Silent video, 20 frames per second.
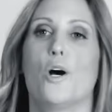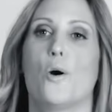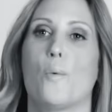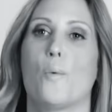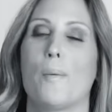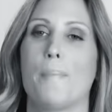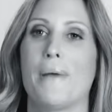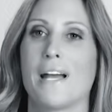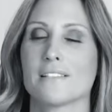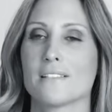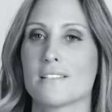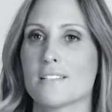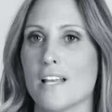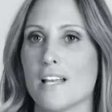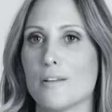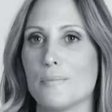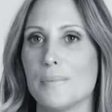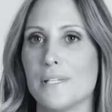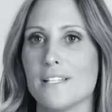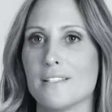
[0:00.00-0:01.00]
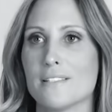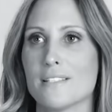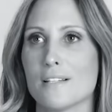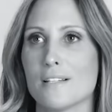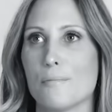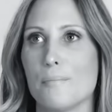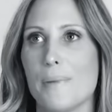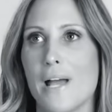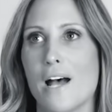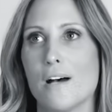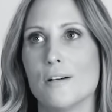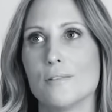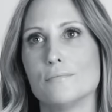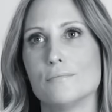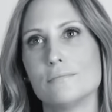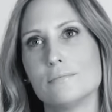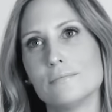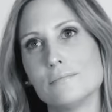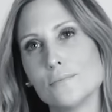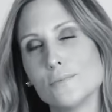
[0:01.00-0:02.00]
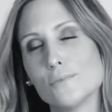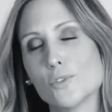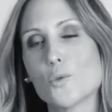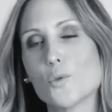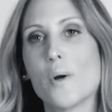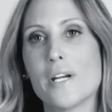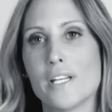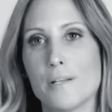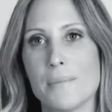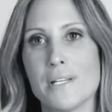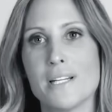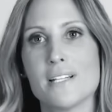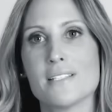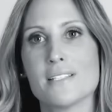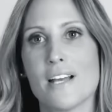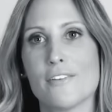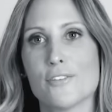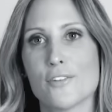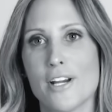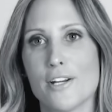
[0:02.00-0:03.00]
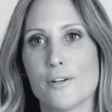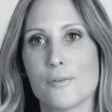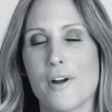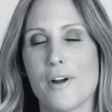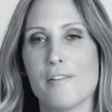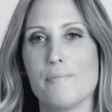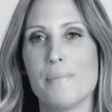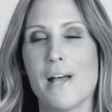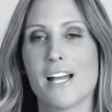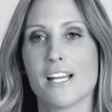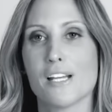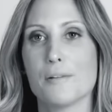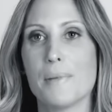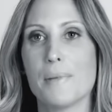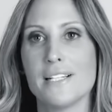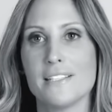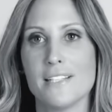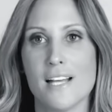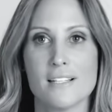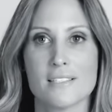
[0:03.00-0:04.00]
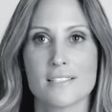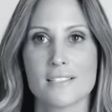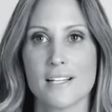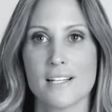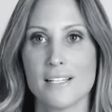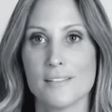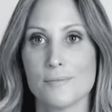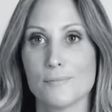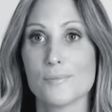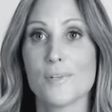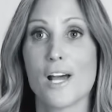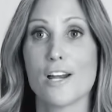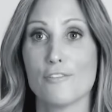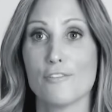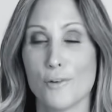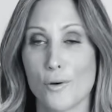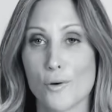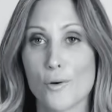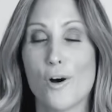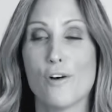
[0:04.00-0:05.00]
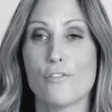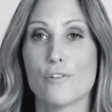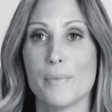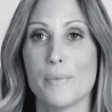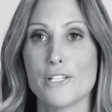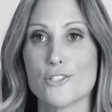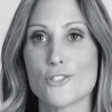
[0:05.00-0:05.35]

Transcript: it was a vindication of sorts, a closure to one chapter of her tumultuous journey.